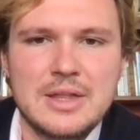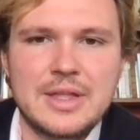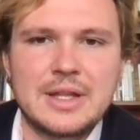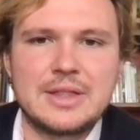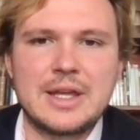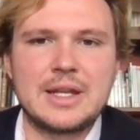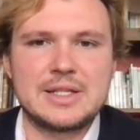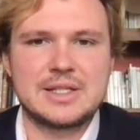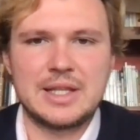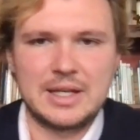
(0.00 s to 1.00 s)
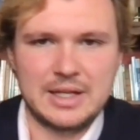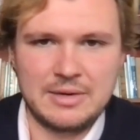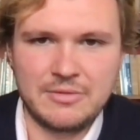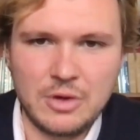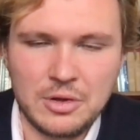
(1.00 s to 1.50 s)
that
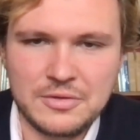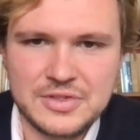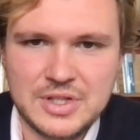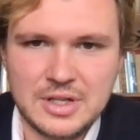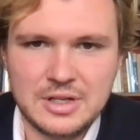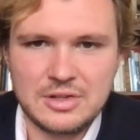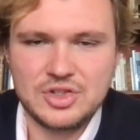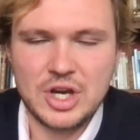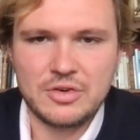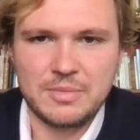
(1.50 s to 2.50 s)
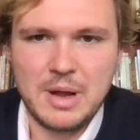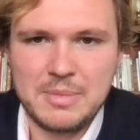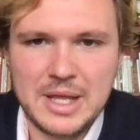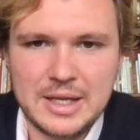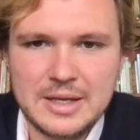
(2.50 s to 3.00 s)
involves the Czech
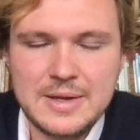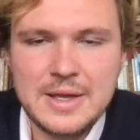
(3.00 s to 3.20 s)
Republic.